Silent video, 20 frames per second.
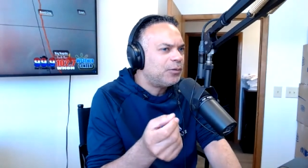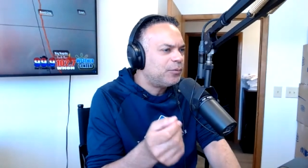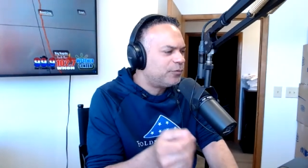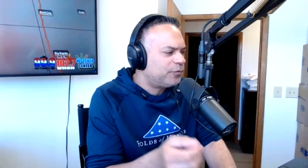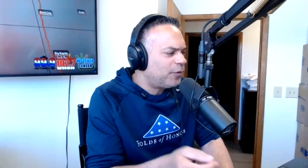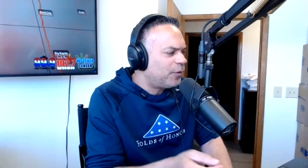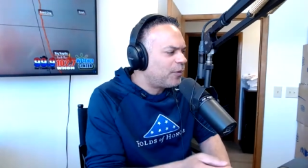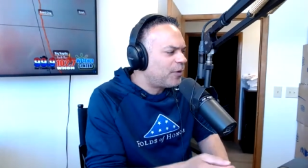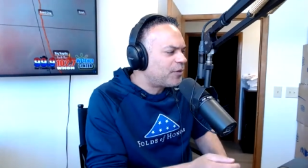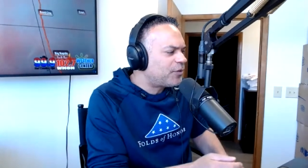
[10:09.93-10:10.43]

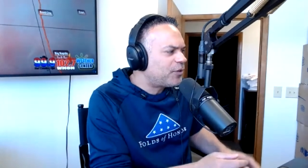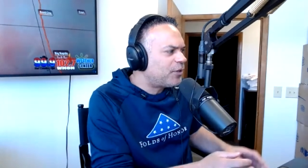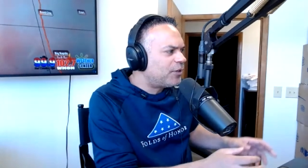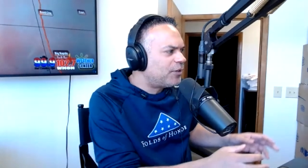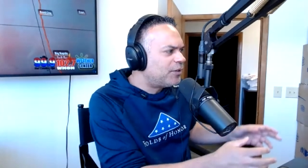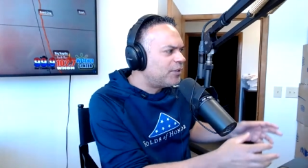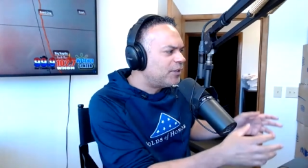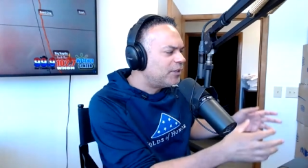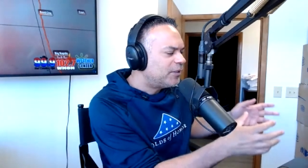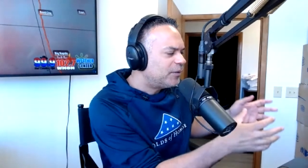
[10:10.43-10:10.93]
focus
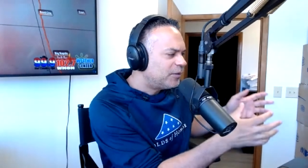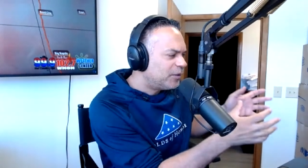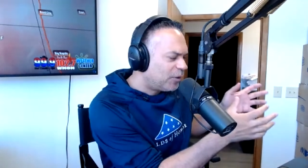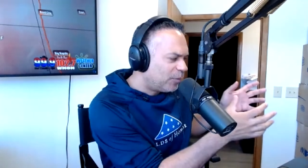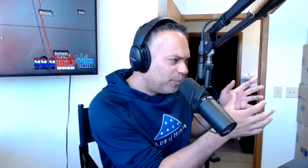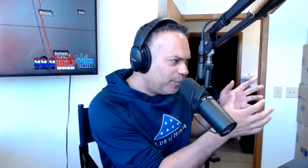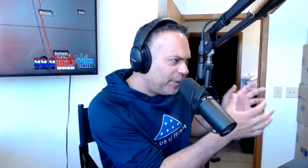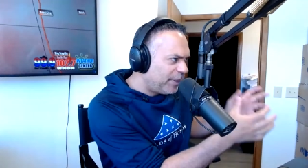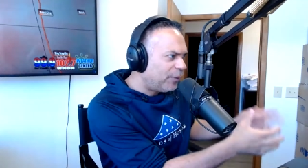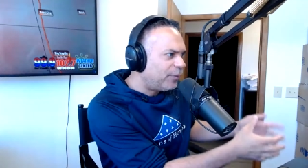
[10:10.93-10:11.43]
on
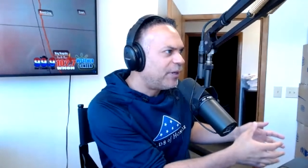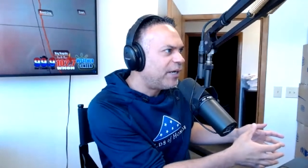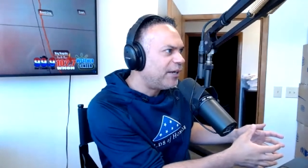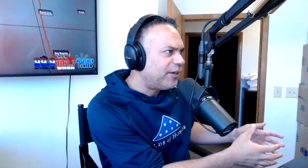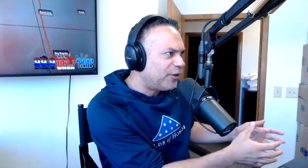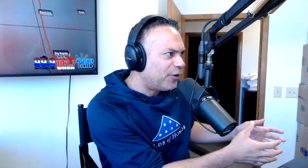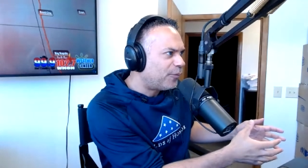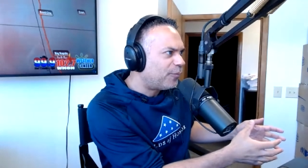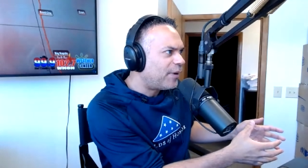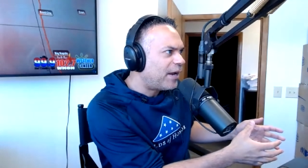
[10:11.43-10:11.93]

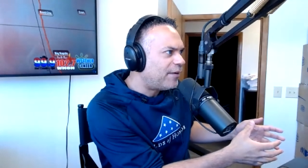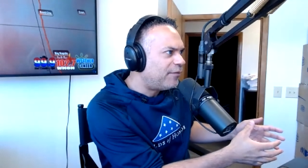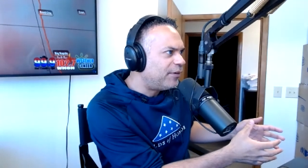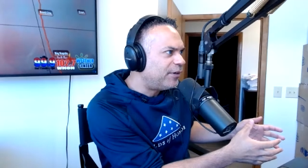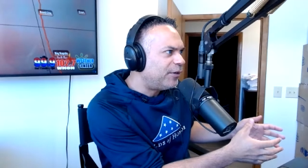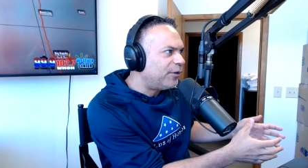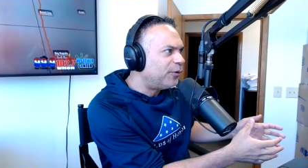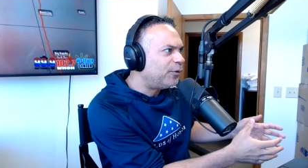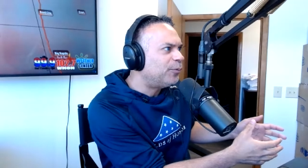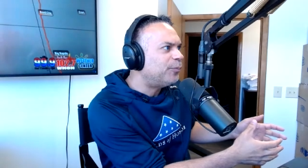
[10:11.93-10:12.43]
building your
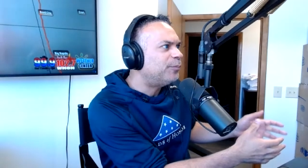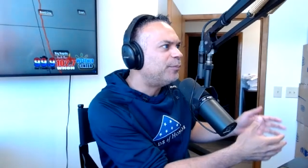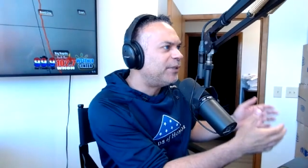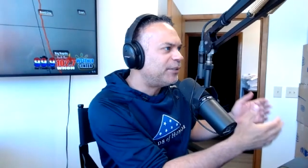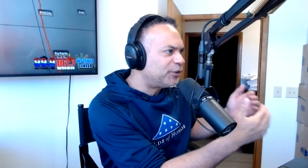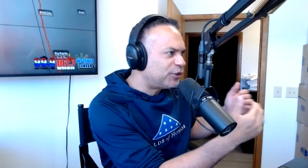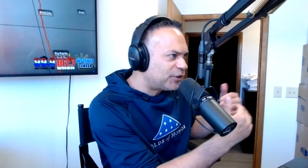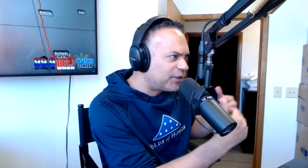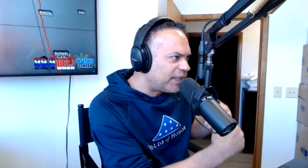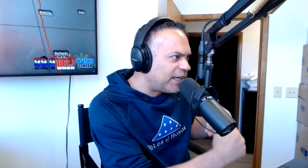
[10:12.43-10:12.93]
revenue,
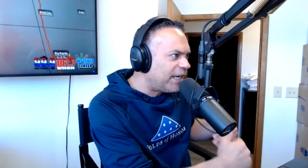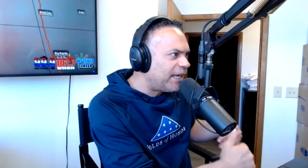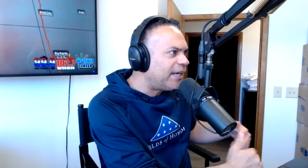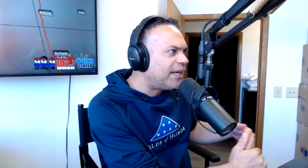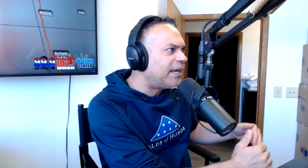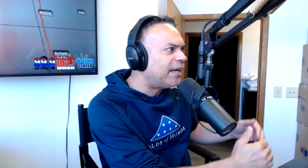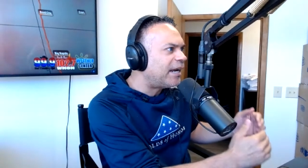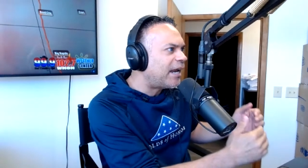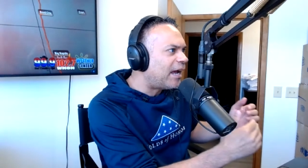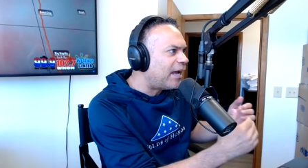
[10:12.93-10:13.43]
but just
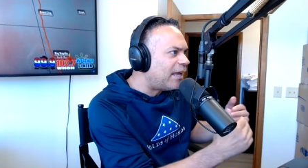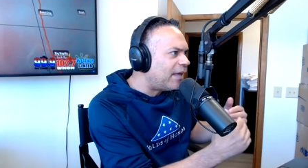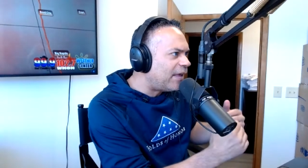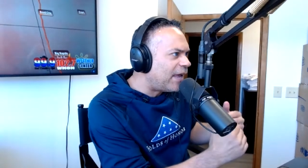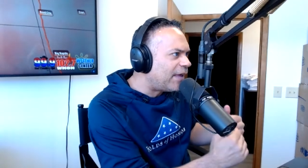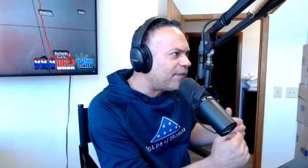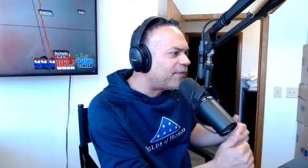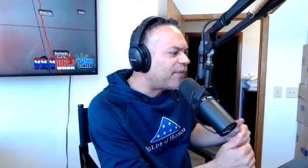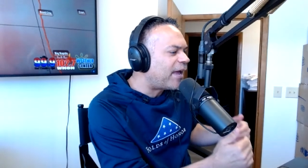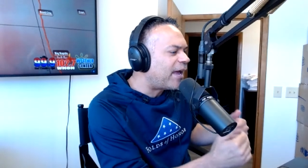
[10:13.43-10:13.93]
eating
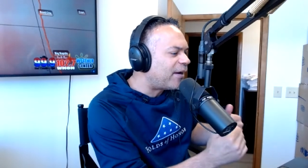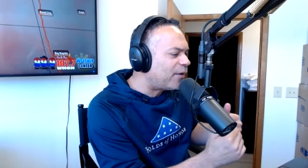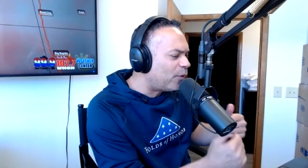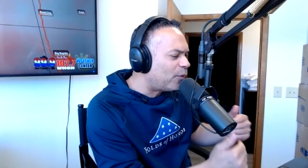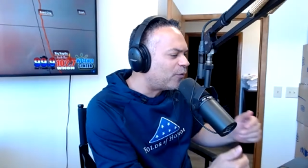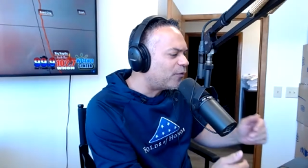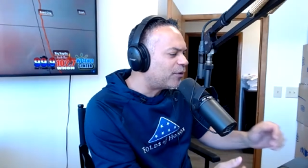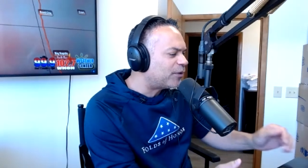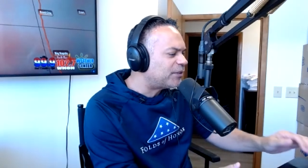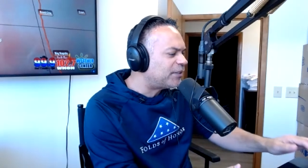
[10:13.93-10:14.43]
at that
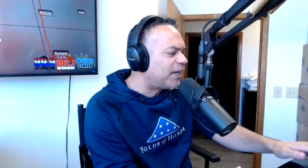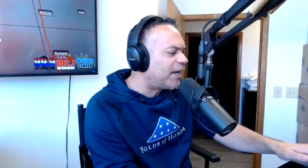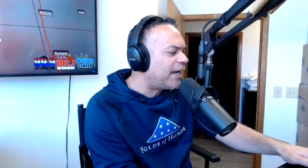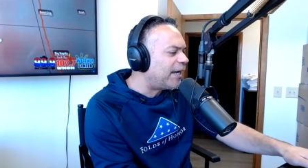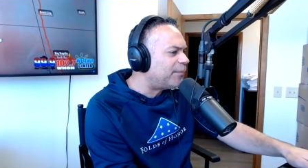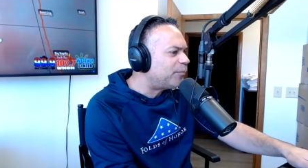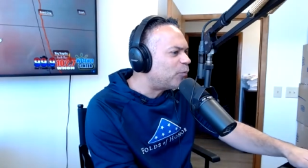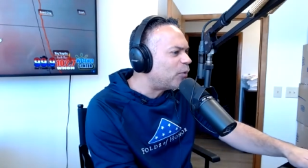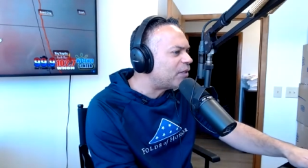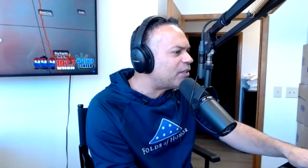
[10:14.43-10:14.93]
over
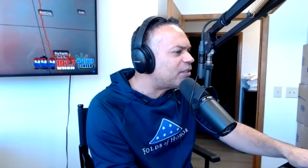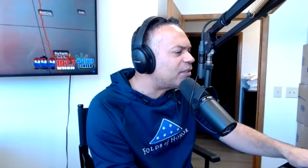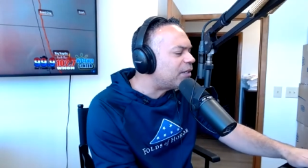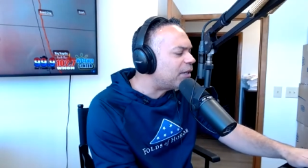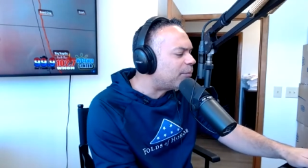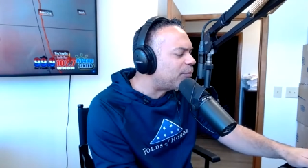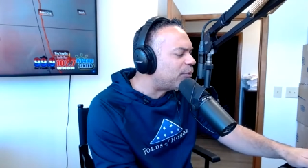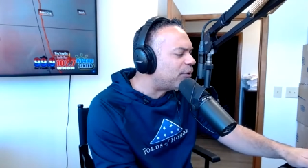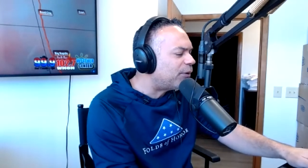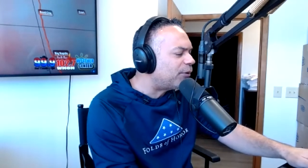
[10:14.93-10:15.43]
time? What's
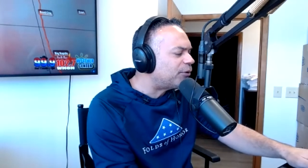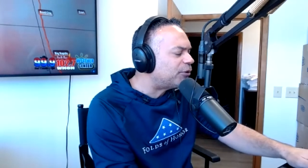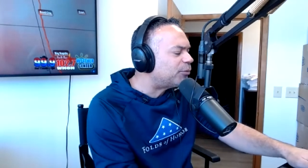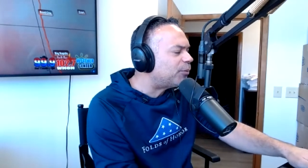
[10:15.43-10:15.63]
the approach